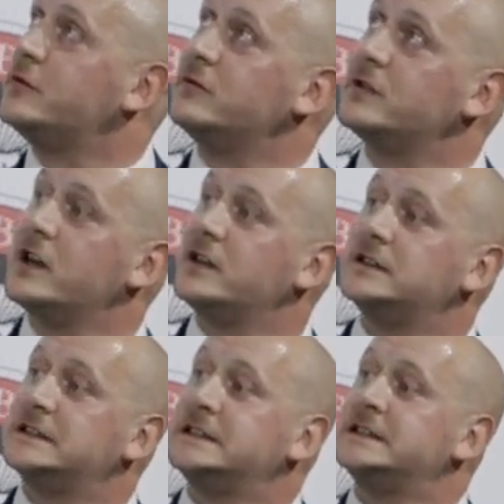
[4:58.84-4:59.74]
Mahulka.
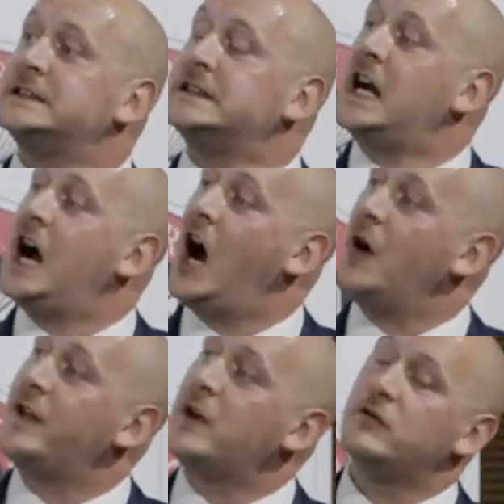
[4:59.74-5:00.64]

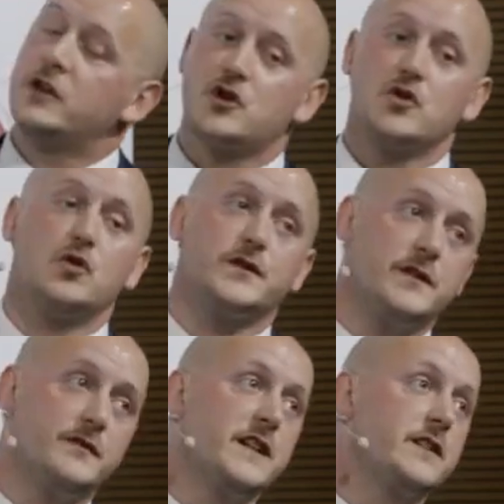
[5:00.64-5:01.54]
They were insured to
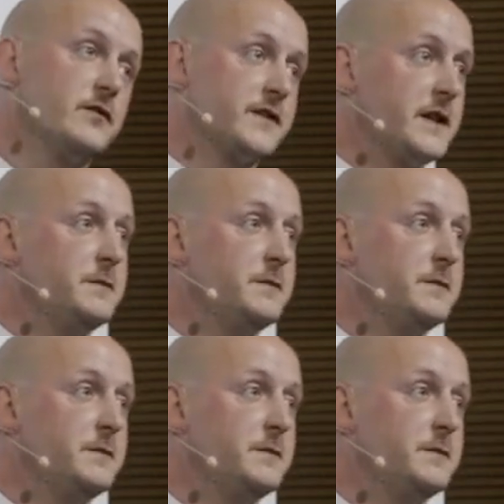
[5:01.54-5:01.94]
the vehicles that had